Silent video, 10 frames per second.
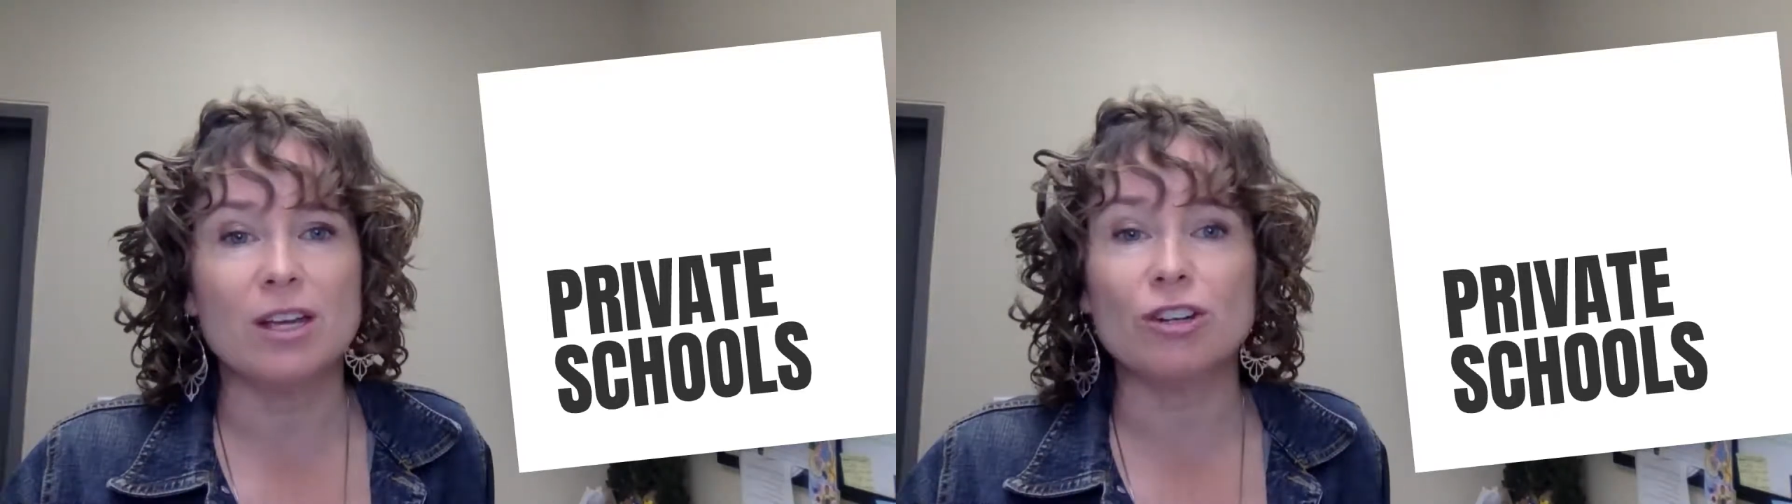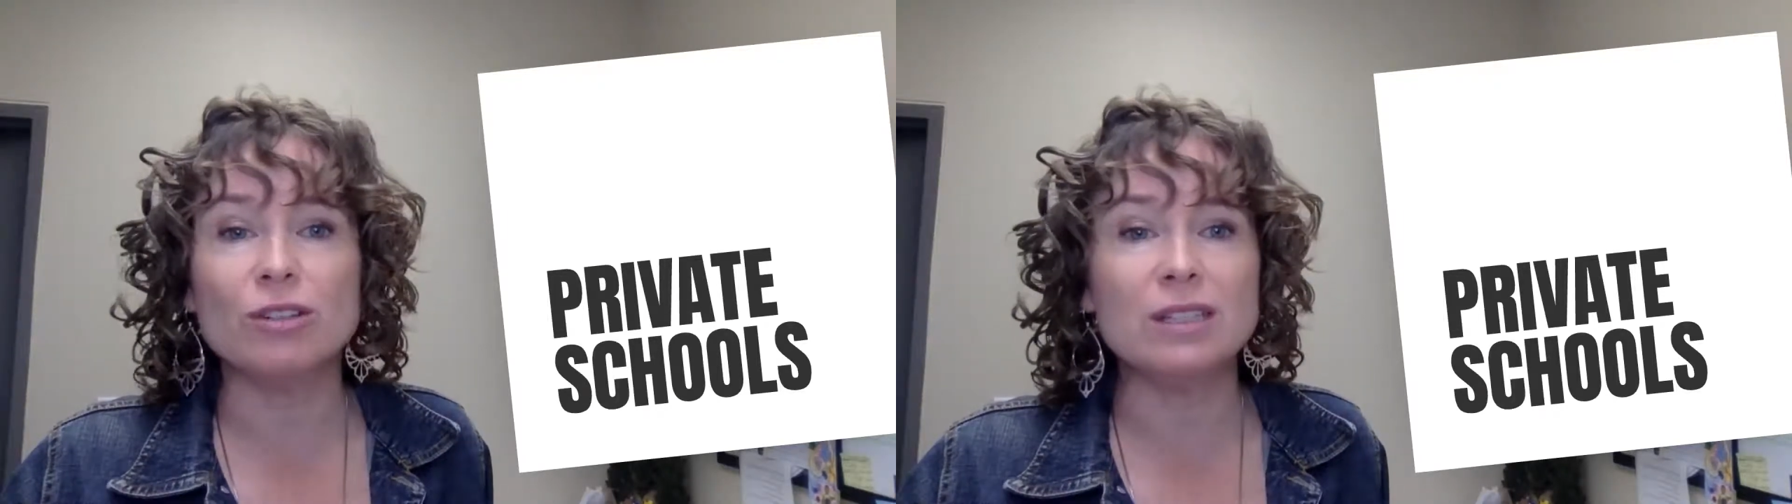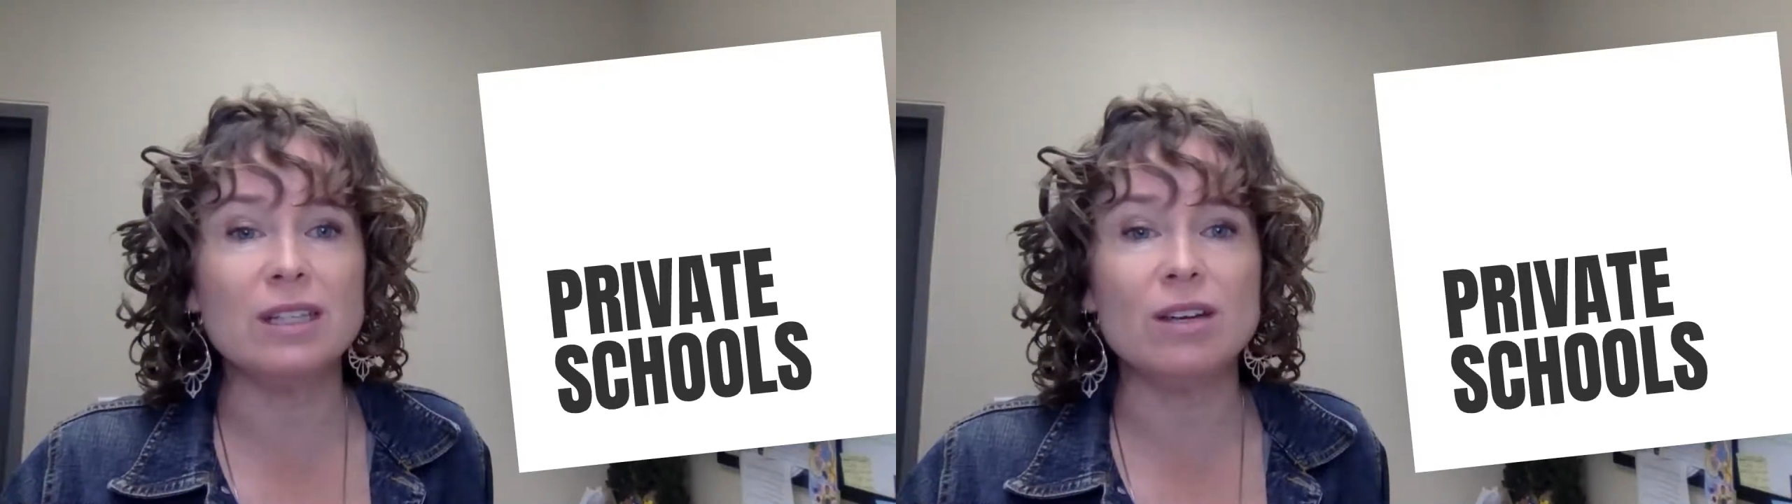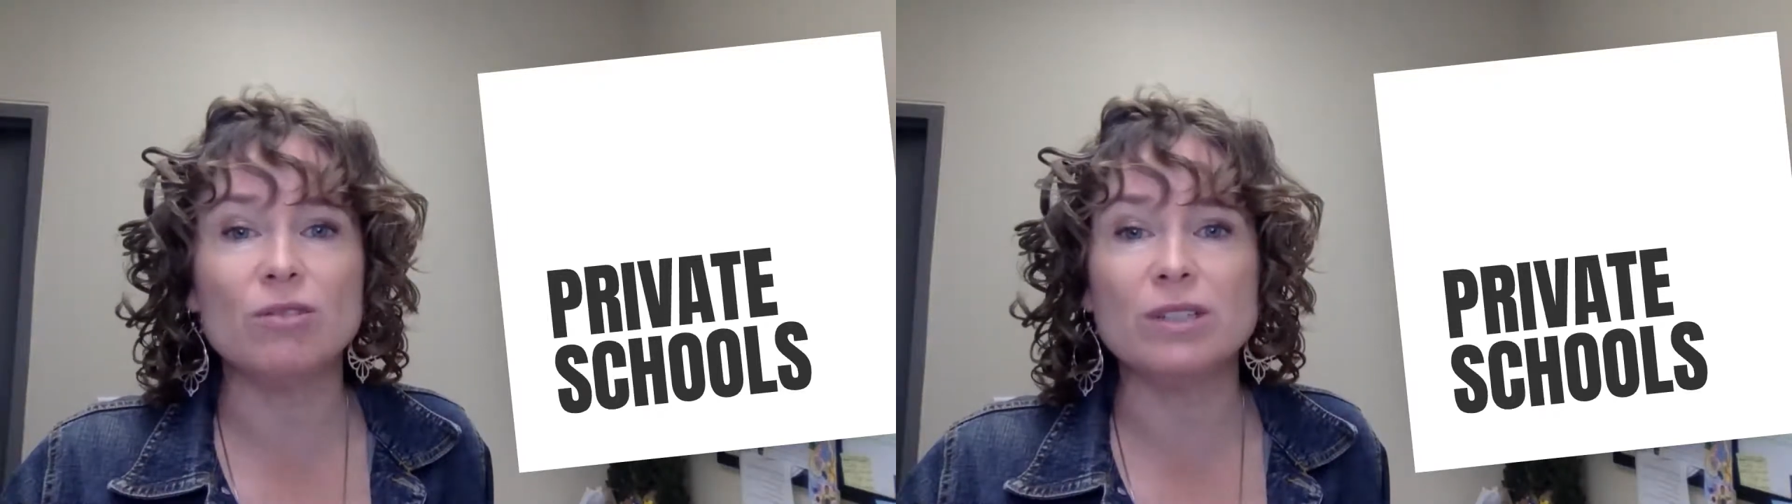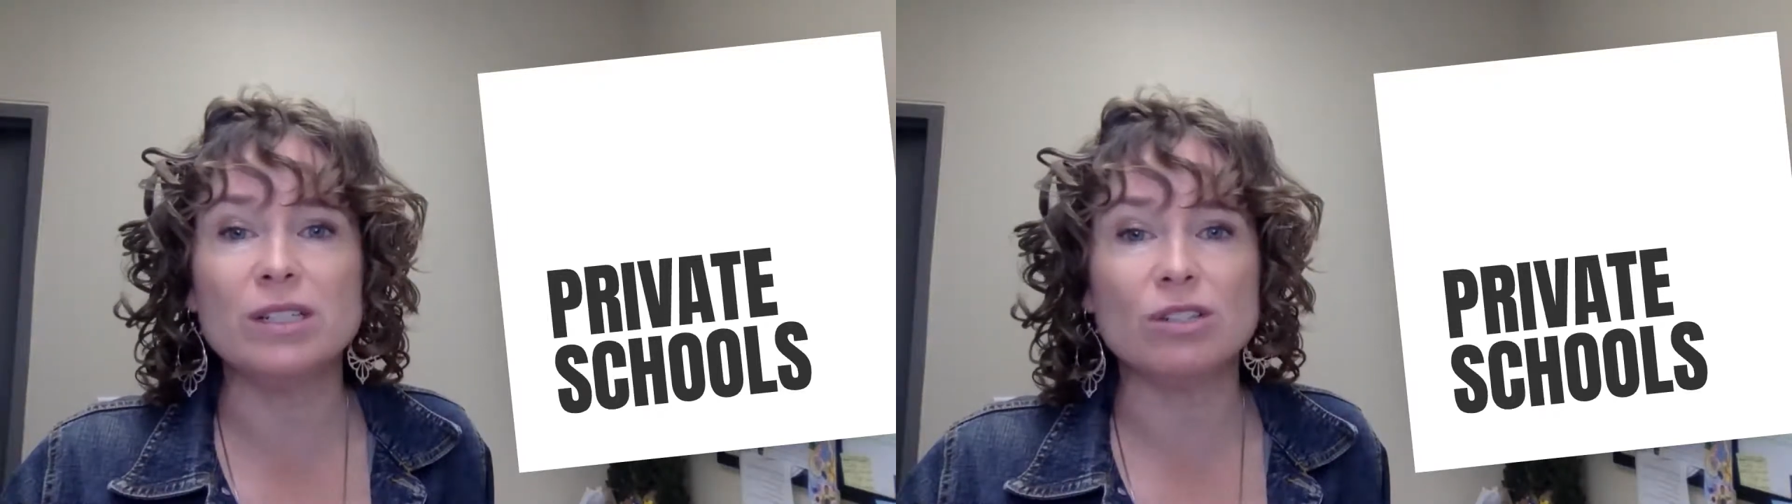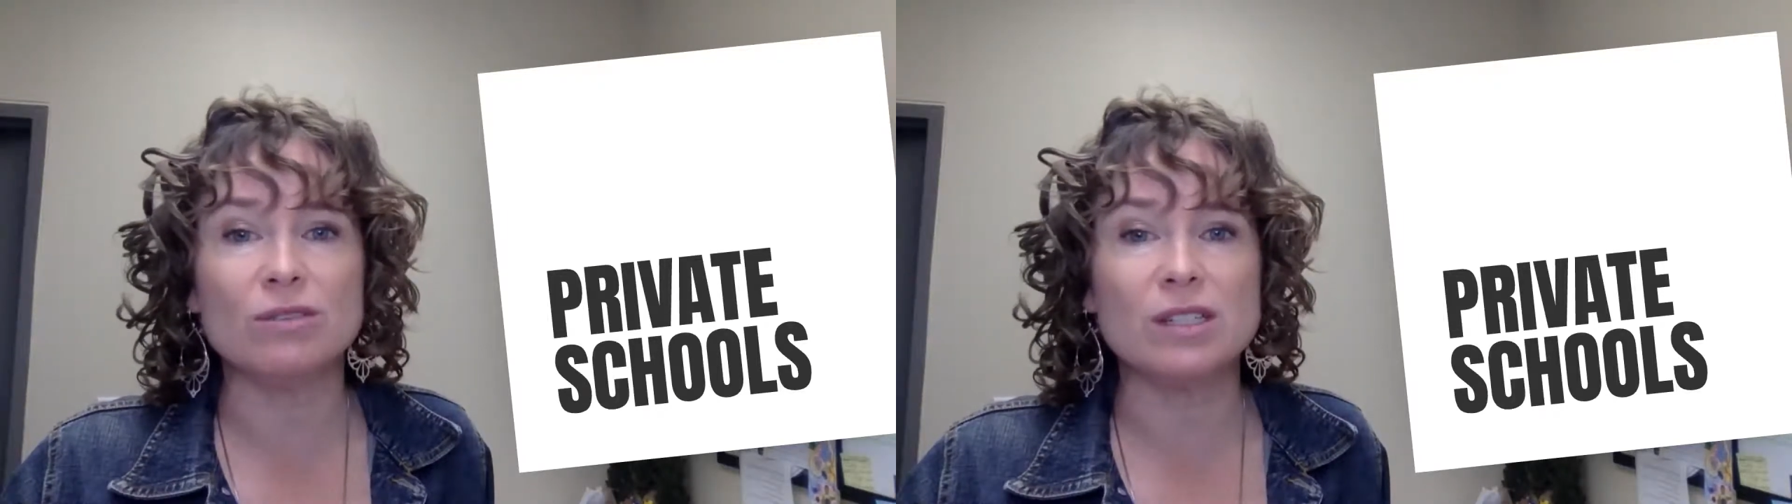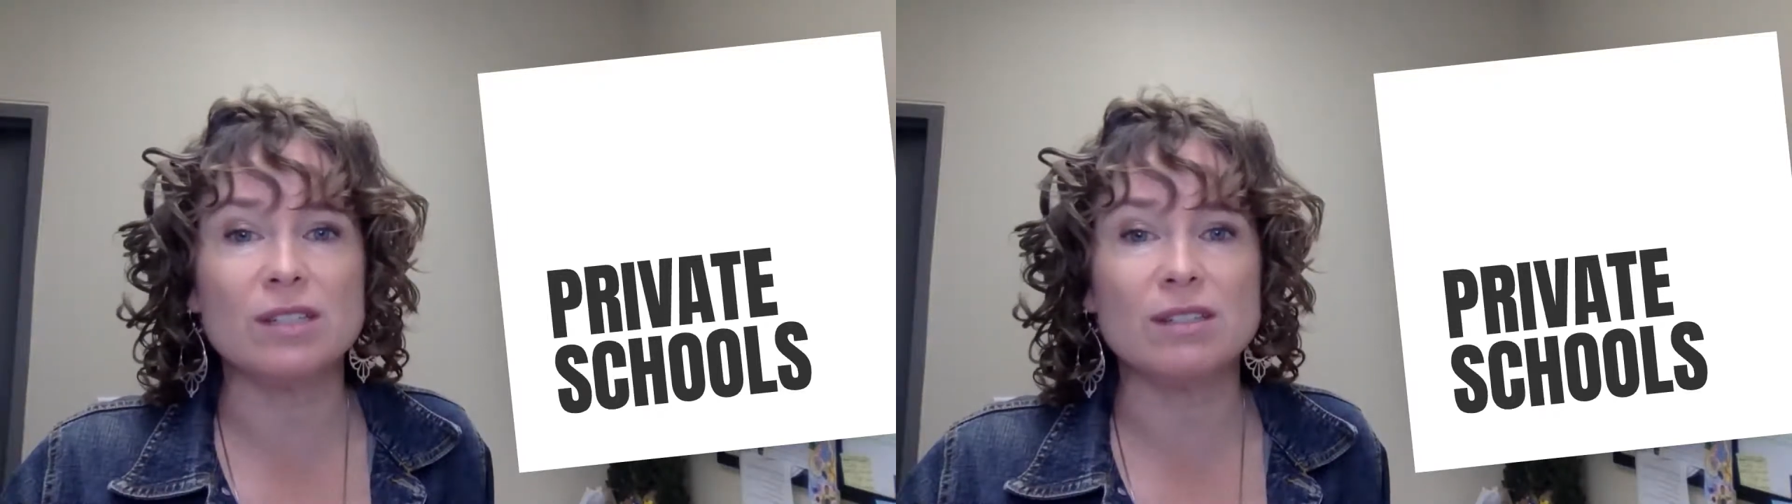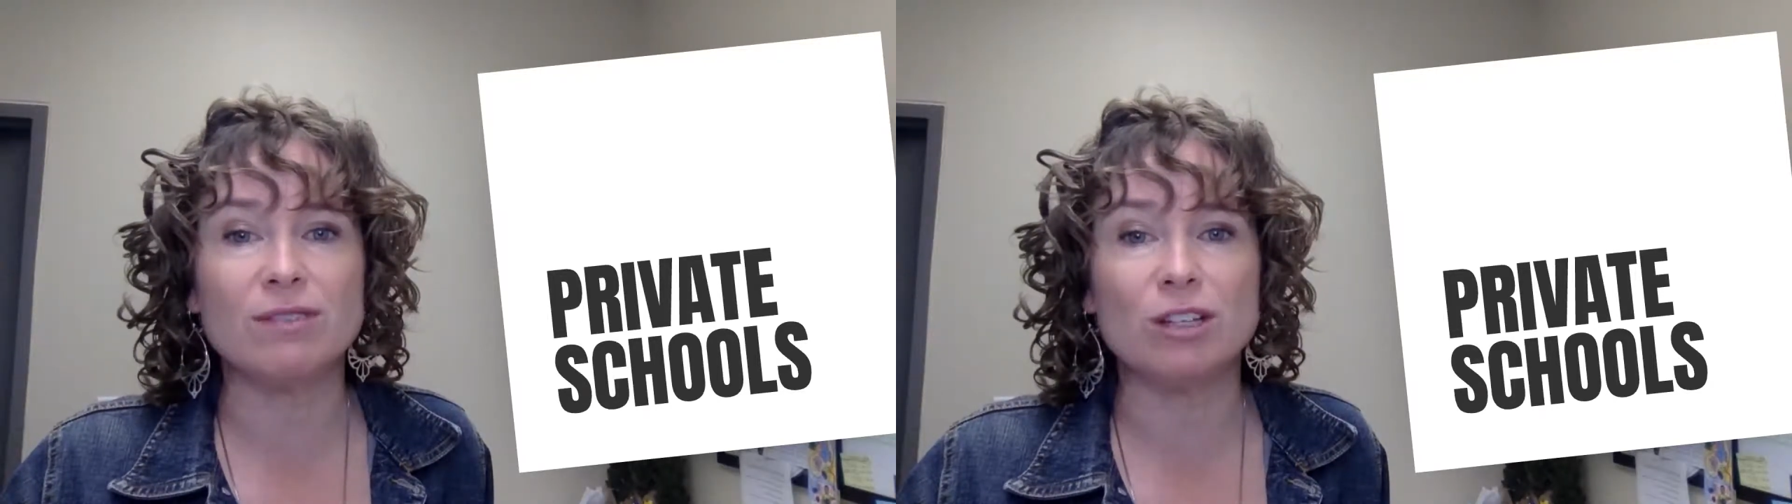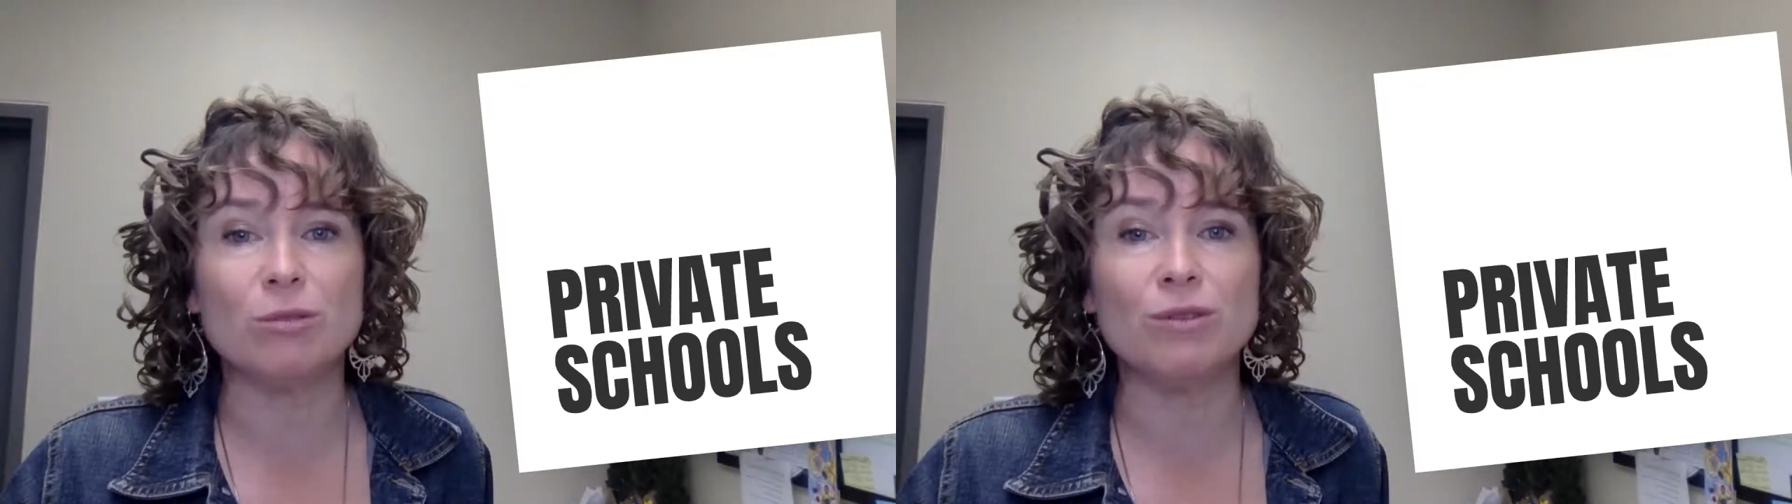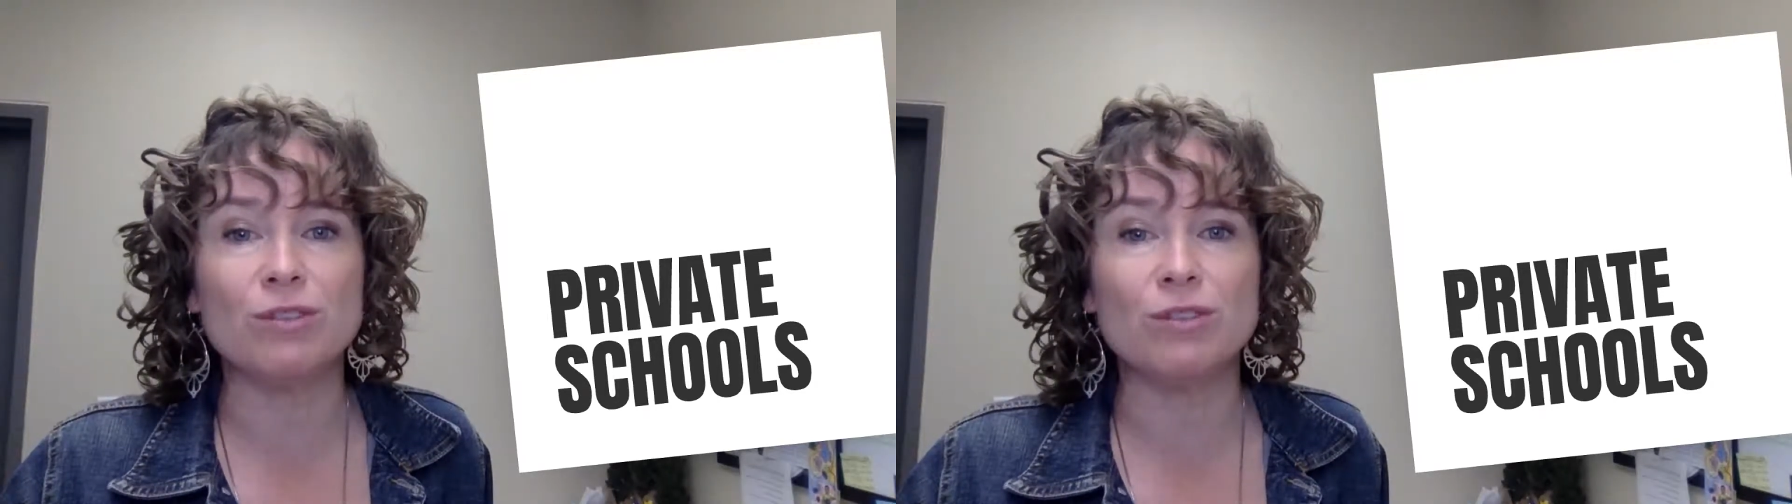Currently, the only services available